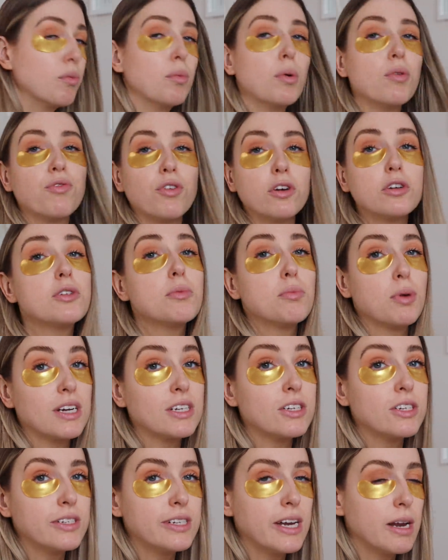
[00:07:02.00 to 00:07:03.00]
From a first
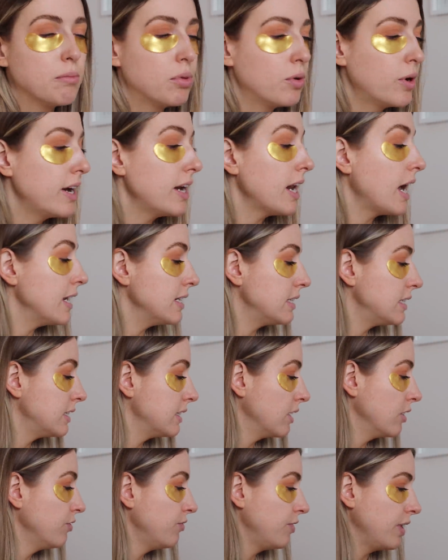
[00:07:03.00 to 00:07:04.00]
impression standpoint, I
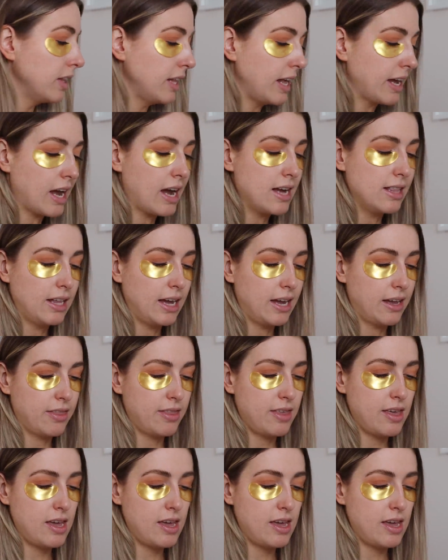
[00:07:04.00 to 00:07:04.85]
still feel like I like